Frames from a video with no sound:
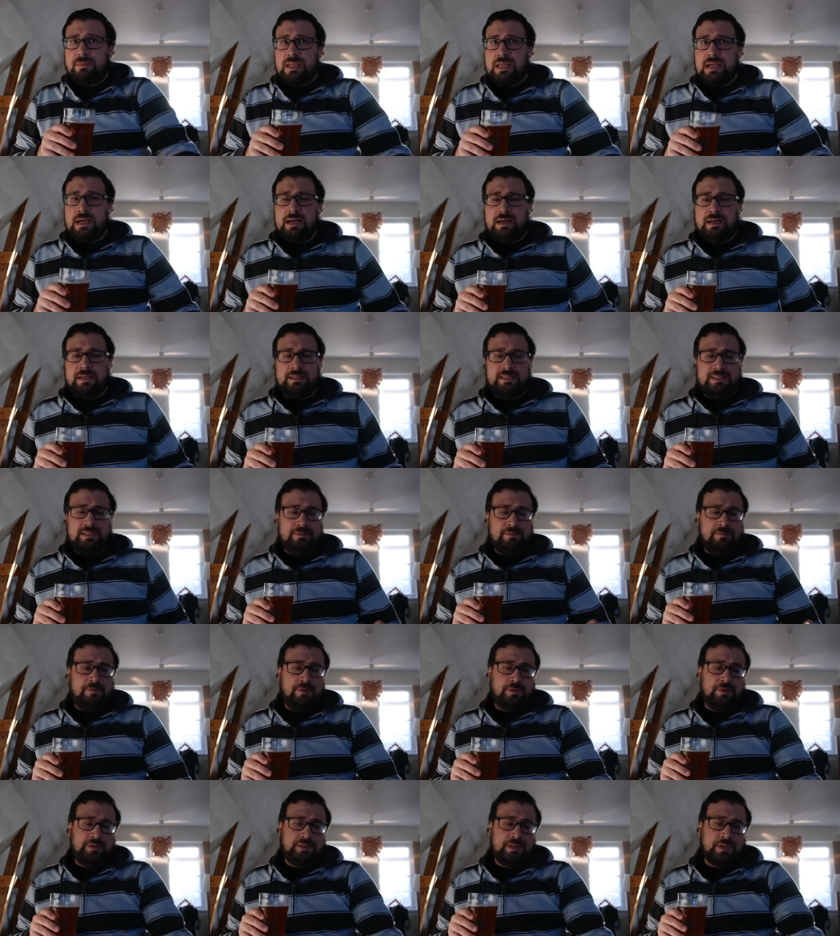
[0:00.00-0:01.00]
Uh, it's
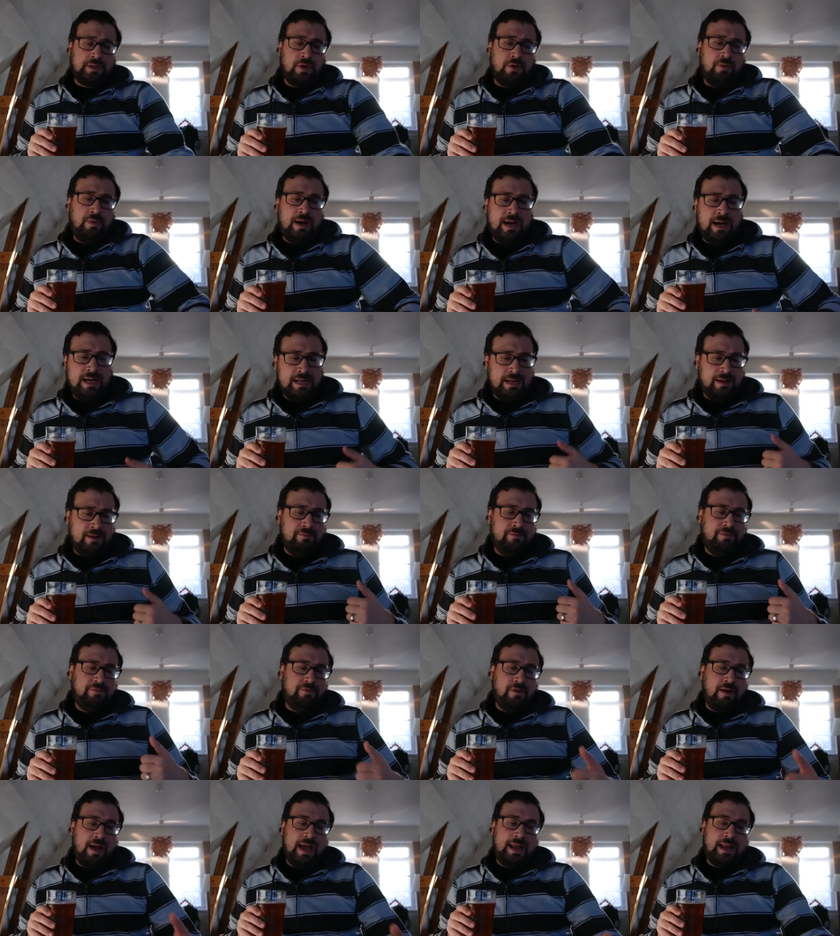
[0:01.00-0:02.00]
supposed to go on on
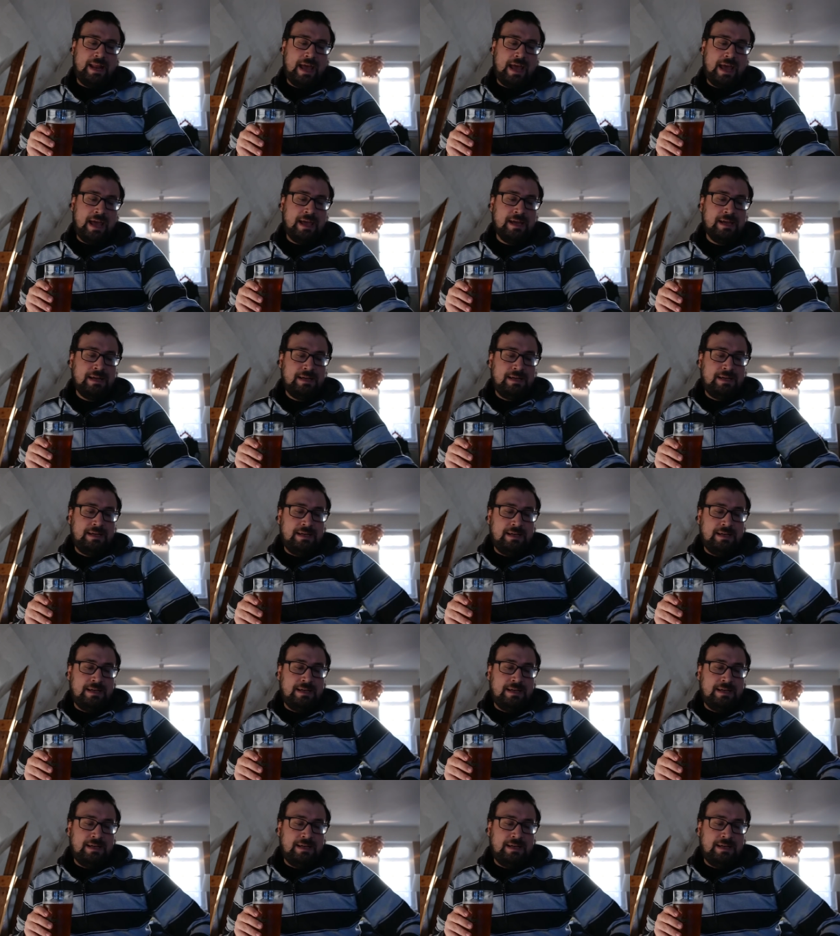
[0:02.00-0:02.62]
Friday,